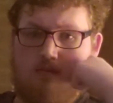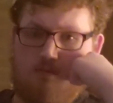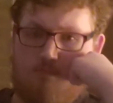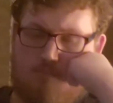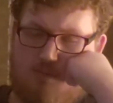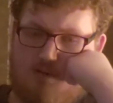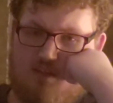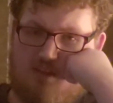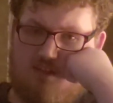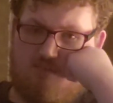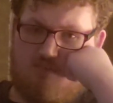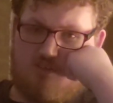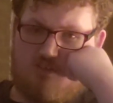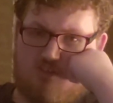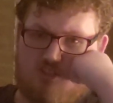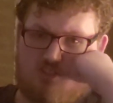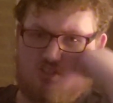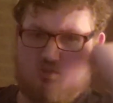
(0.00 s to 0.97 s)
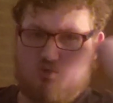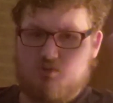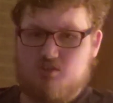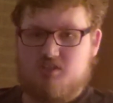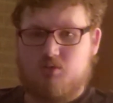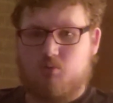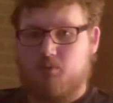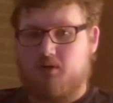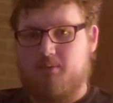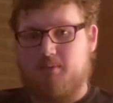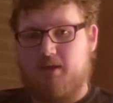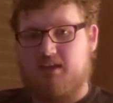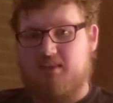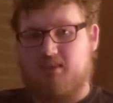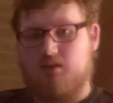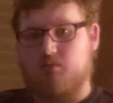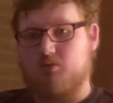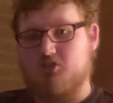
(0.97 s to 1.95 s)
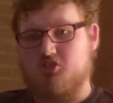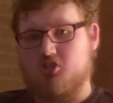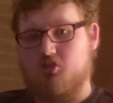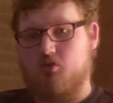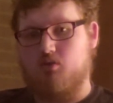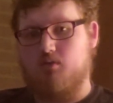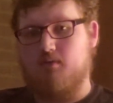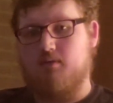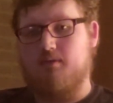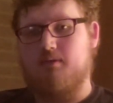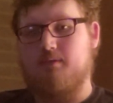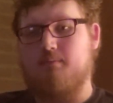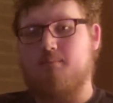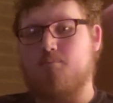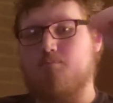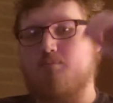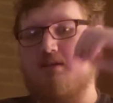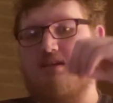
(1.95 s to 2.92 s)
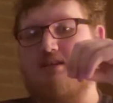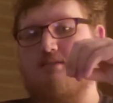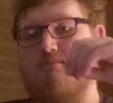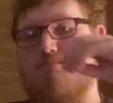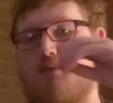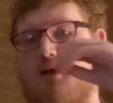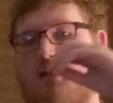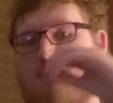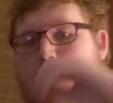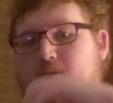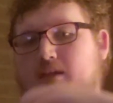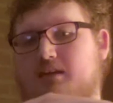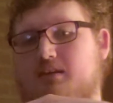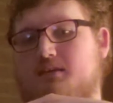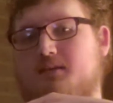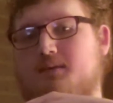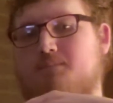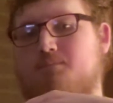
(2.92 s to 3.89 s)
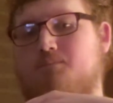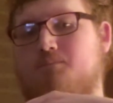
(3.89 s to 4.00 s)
But if you're just going to remake the original beat by beat,